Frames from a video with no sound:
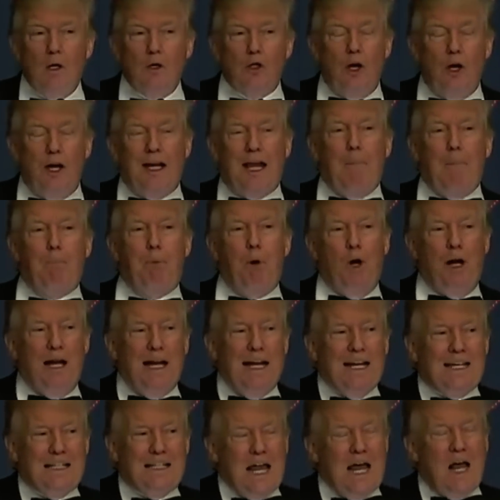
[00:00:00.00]
So they kept
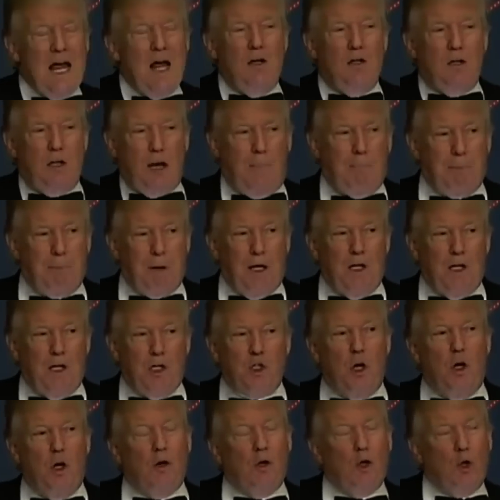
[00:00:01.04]
putting it down, kept getting
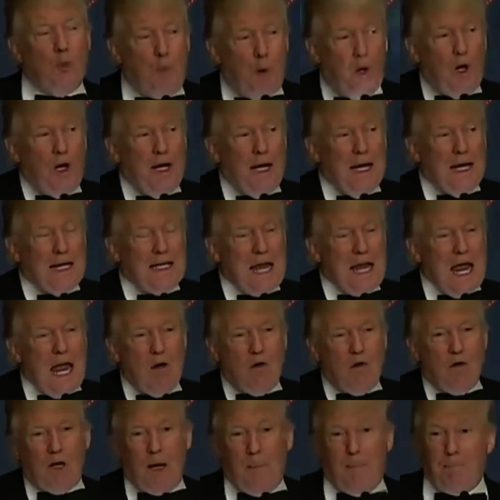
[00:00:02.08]
sold. Putting it
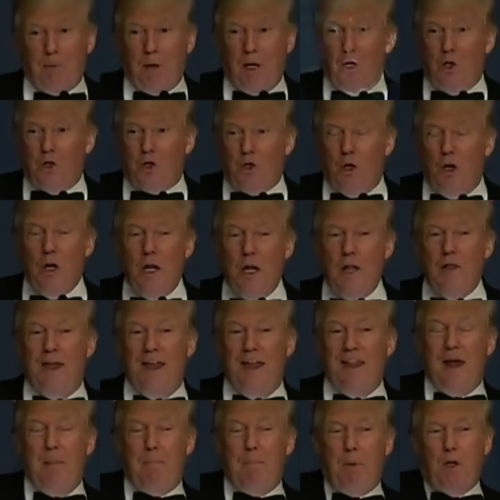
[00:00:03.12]
down, kept getting sold.
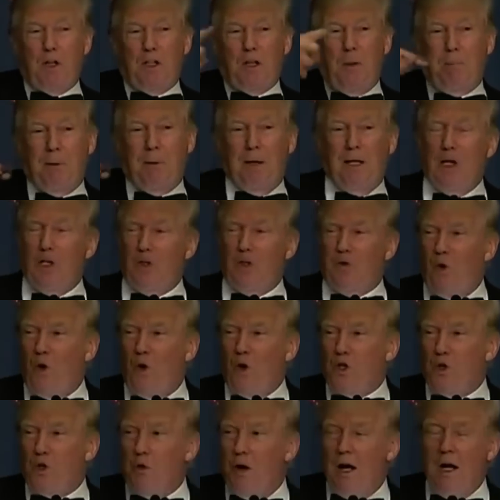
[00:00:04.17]
Then they put the police
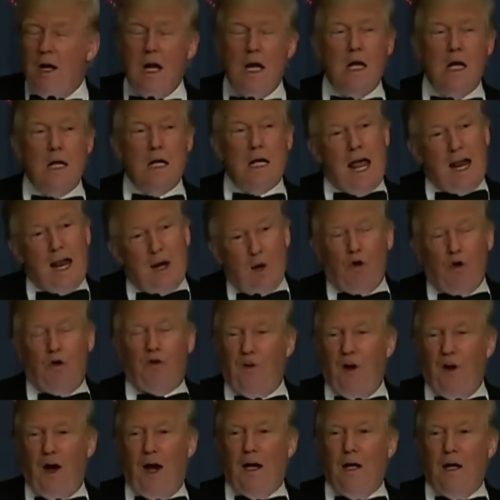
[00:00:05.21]
force around, and it
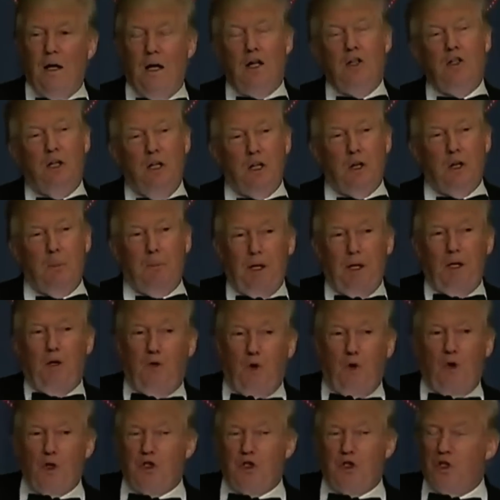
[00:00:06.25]
was fine. Until the
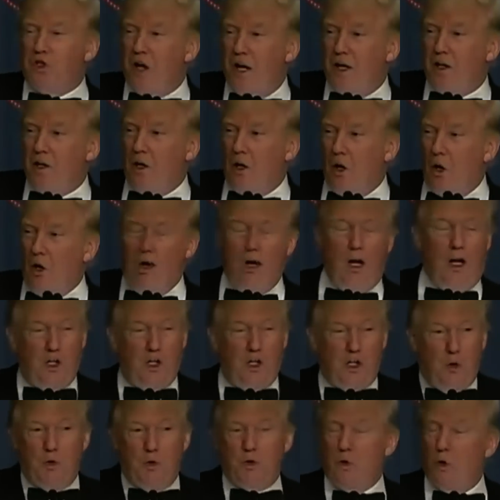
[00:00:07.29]
police force decided to go to
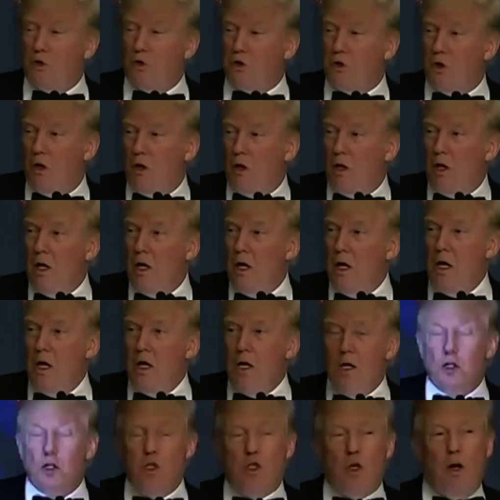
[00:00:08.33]
lunch, it was all stolen.
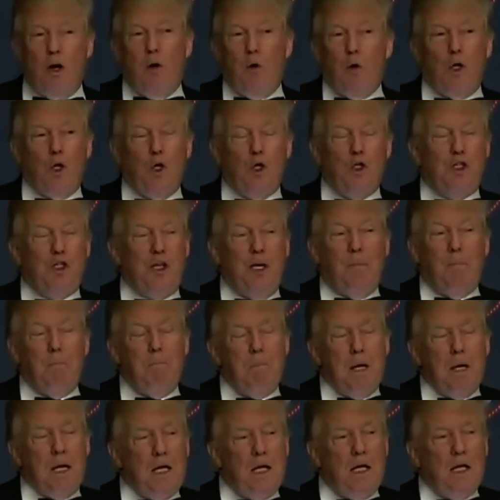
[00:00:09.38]
So they were
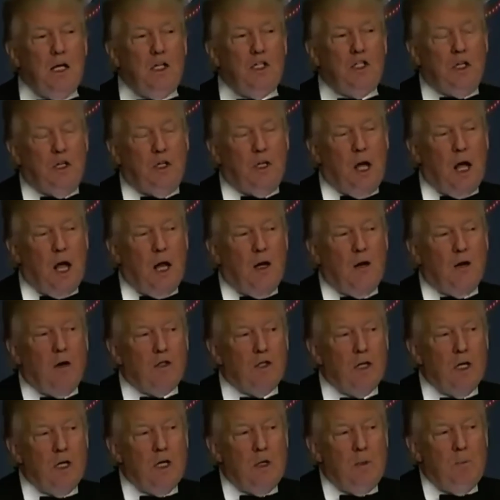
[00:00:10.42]
losing millions of
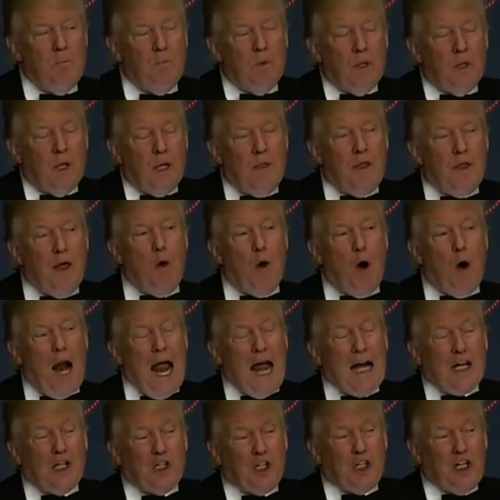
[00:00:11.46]
dollars. They were
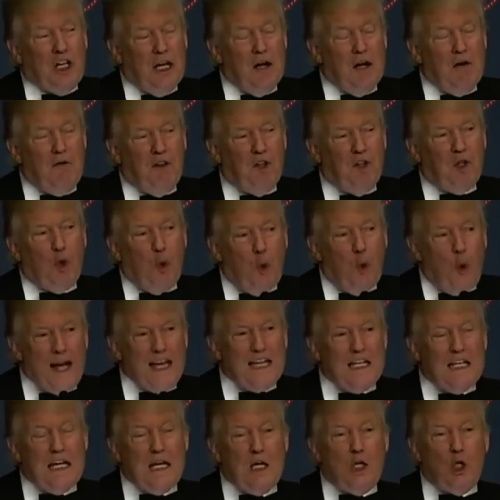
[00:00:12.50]
actually in for
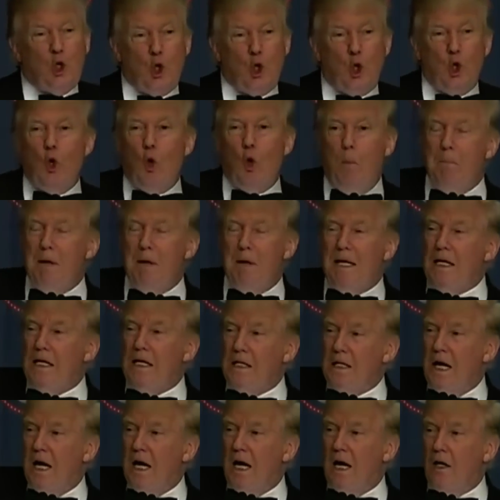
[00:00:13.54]
$22
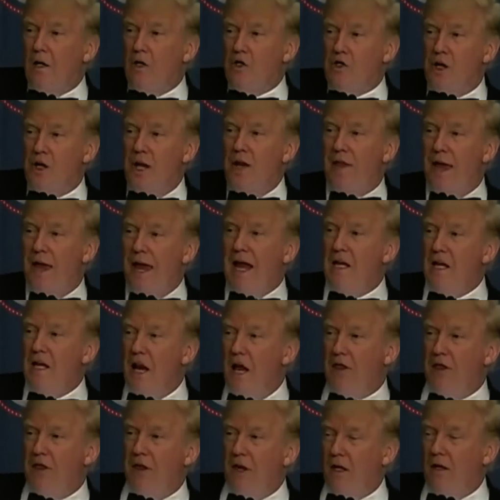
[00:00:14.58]
million, and they had
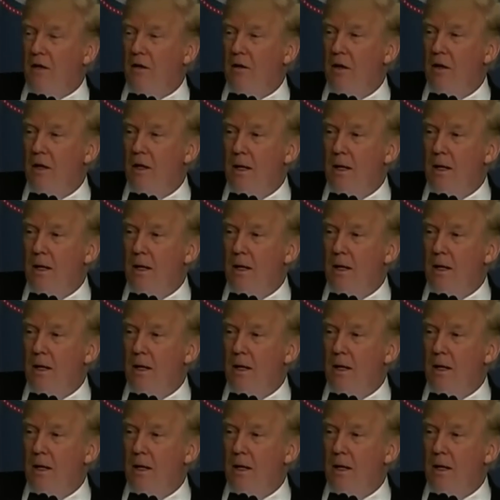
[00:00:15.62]
nothing.